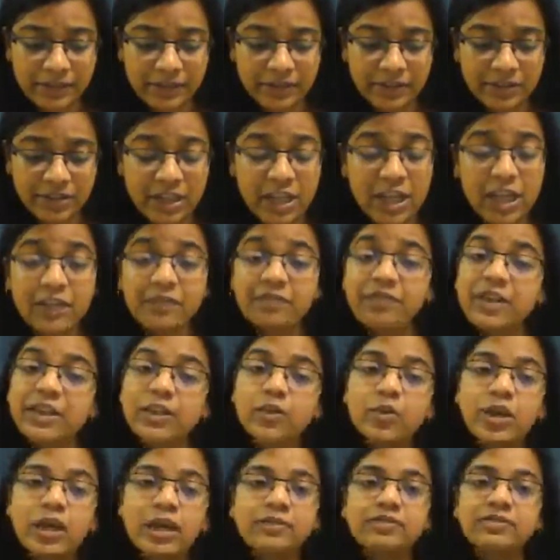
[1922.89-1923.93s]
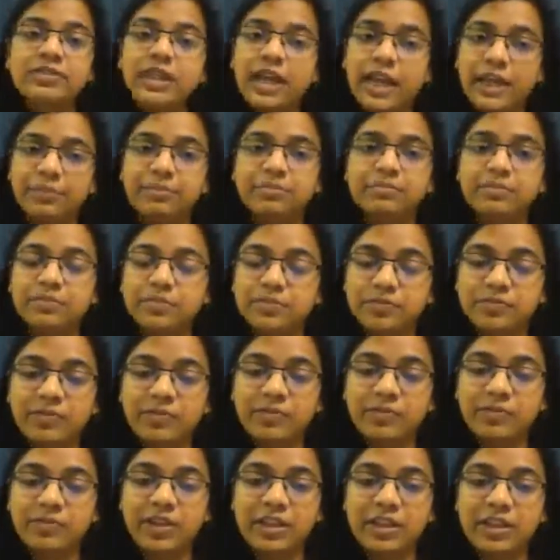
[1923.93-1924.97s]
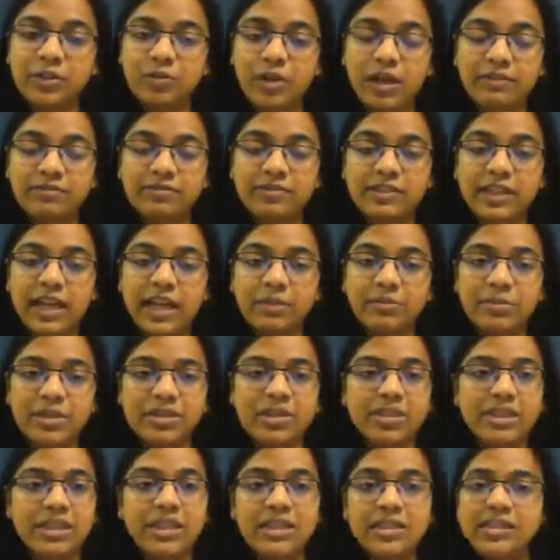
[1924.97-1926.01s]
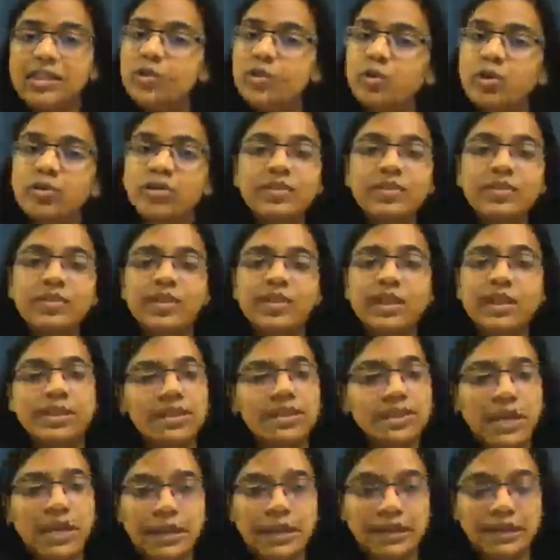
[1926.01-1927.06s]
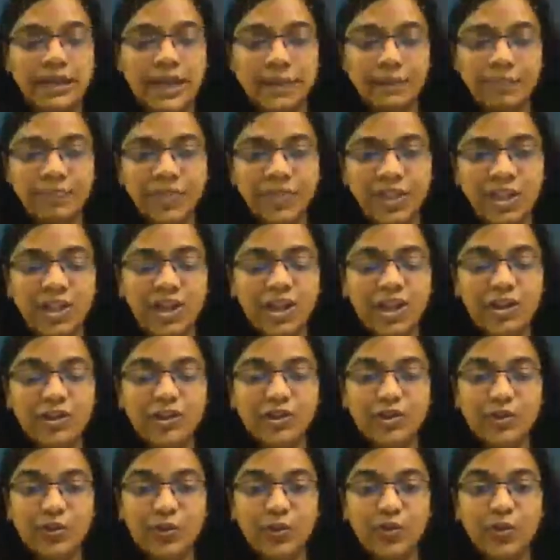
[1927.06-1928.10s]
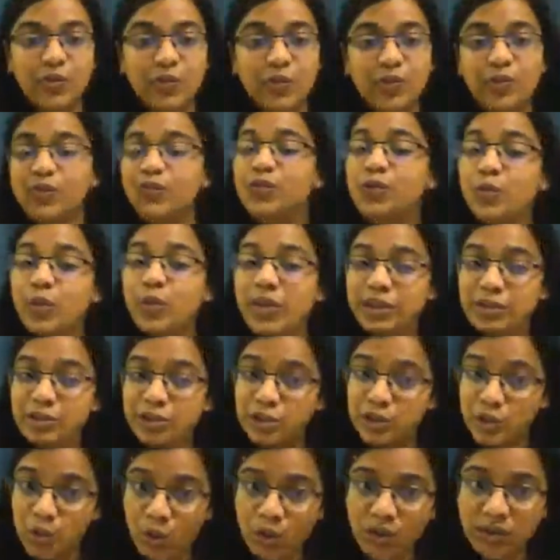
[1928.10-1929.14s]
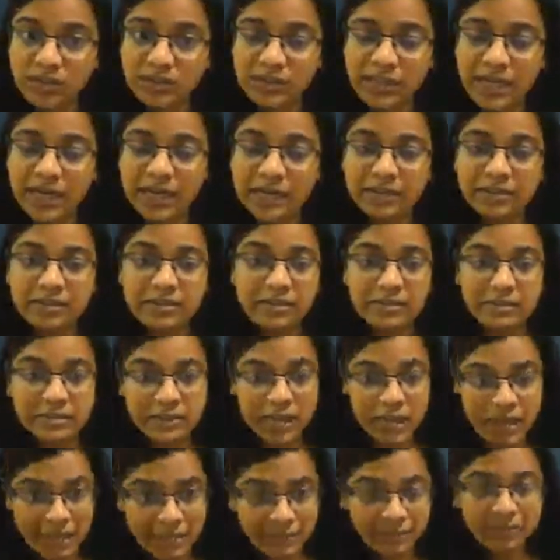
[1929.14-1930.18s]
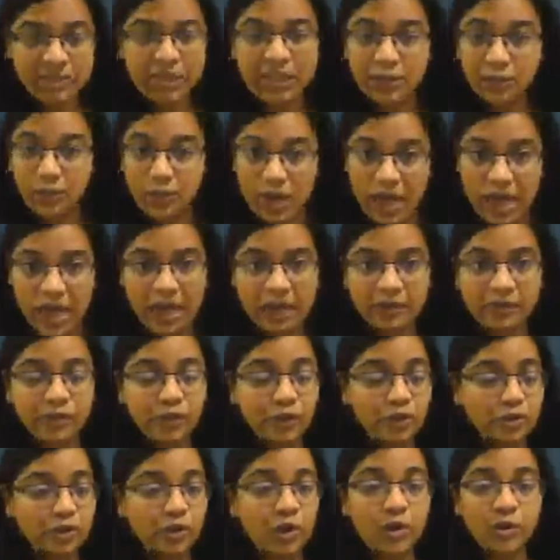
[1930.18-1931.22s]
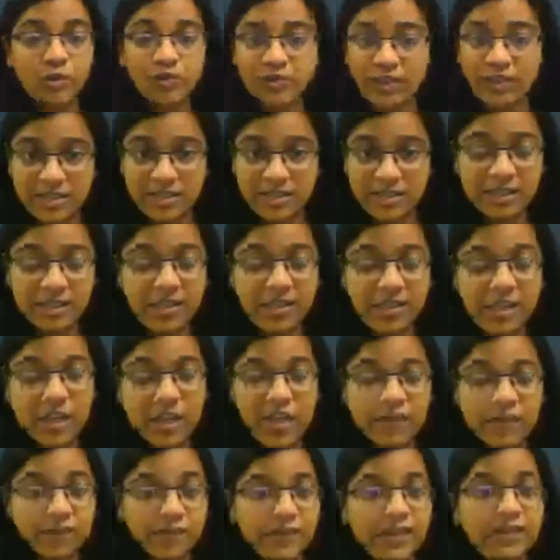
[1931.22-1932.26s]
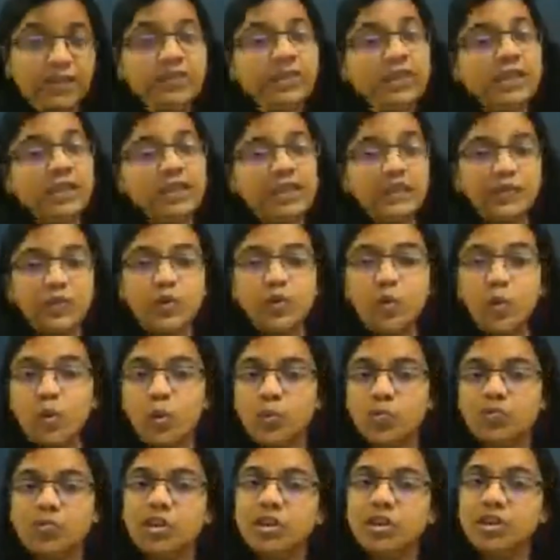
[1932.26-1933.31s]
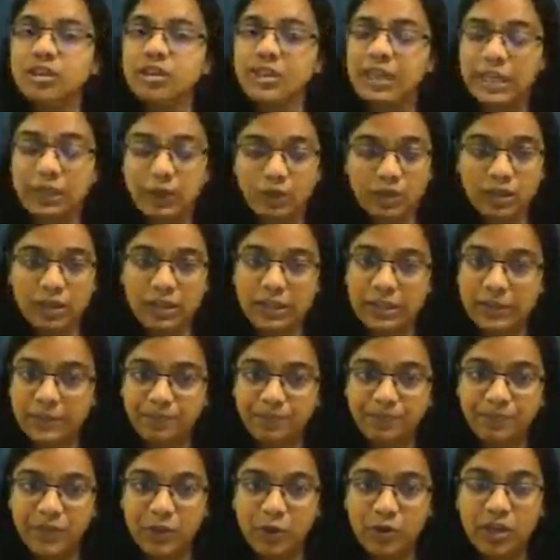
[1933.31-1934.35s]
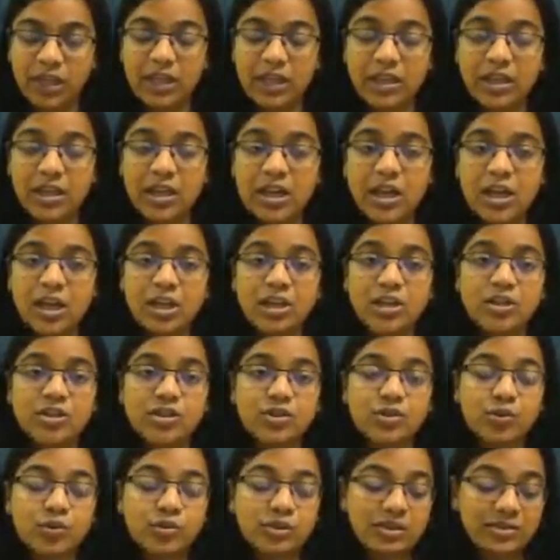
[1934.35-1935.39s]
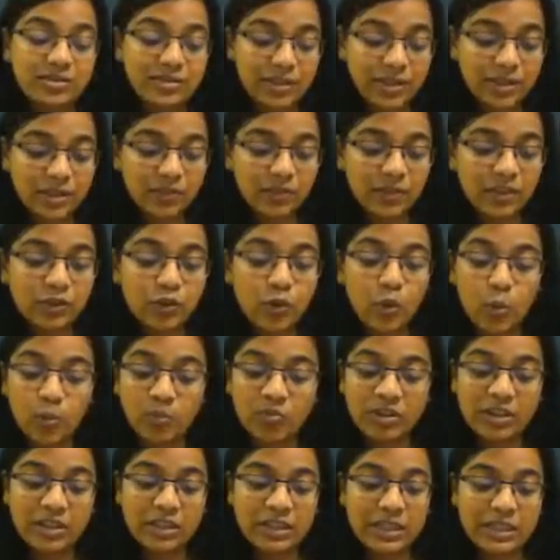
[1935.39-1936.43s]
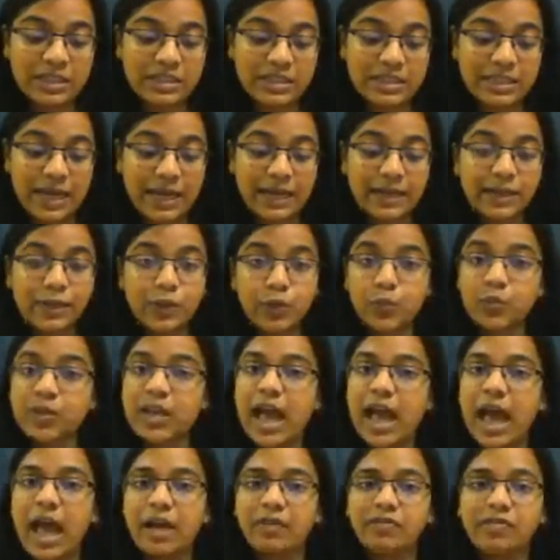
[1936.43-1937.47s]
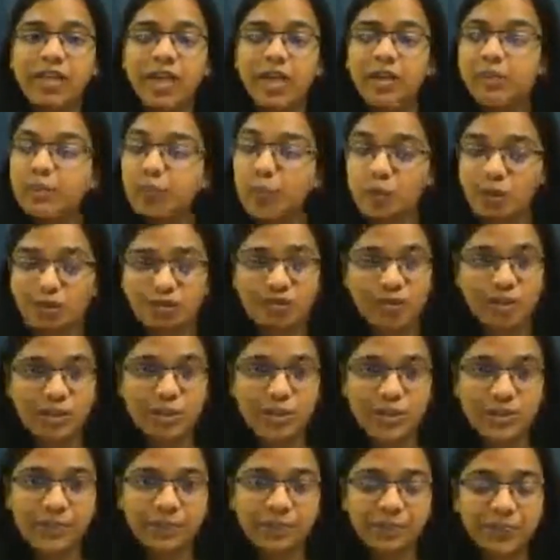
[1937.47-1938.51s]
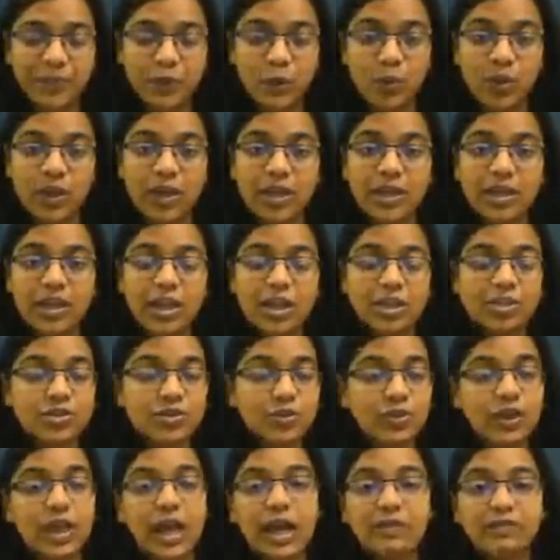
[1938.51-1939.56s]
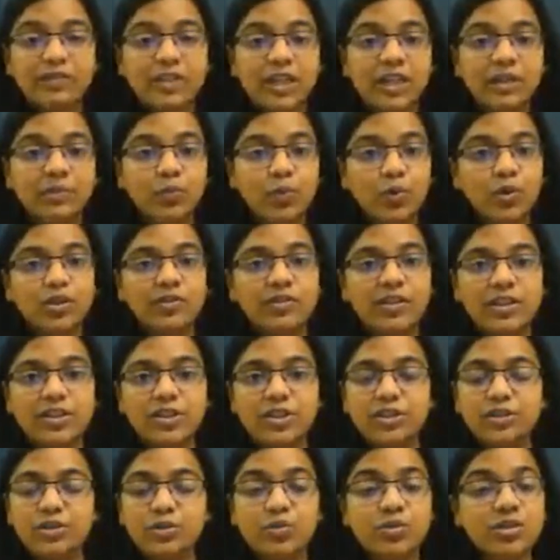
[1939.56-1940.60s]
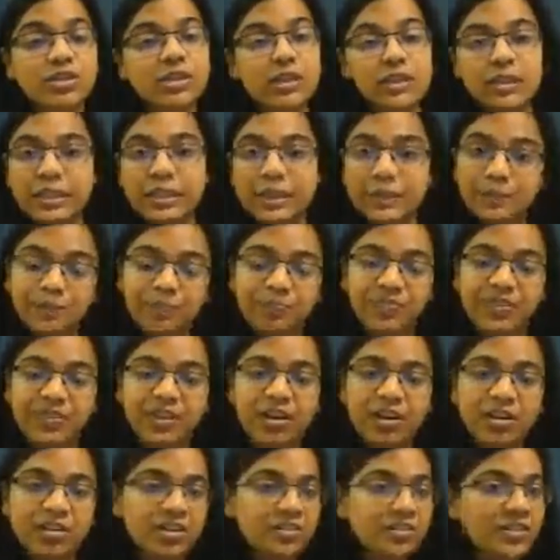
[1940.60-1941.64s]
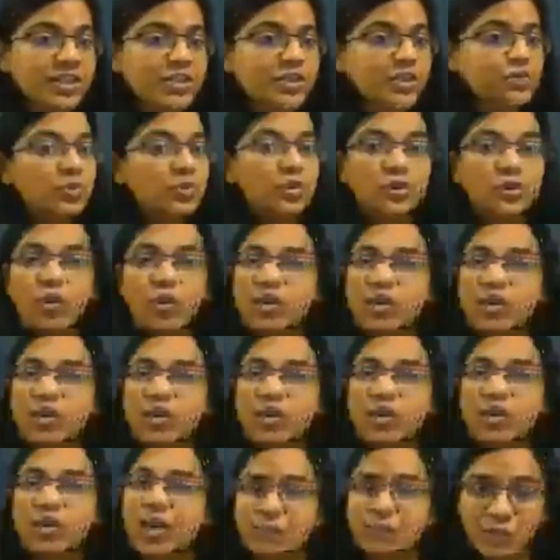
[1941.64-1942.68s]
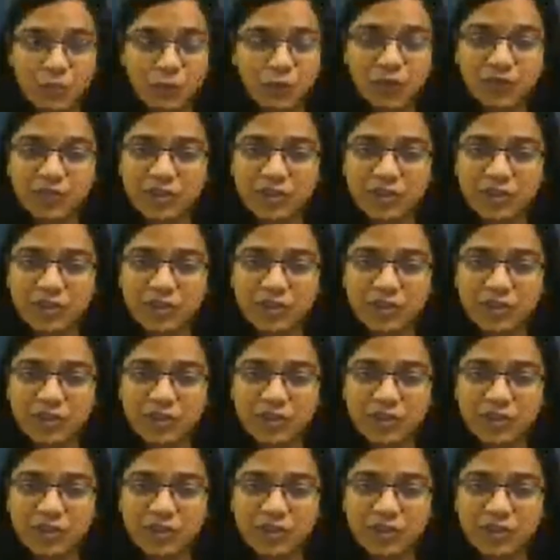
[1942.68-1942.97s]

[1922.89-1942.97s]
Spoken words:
And when you have time, it's easy to even waste that time. So to ensure that the time that you have, you're not wasting, we will give you homework regularly. Okay, so the thing with homework is that you will have that motivation. Okay, so you'll have that motivation to study, otherwise you will not have the motivation.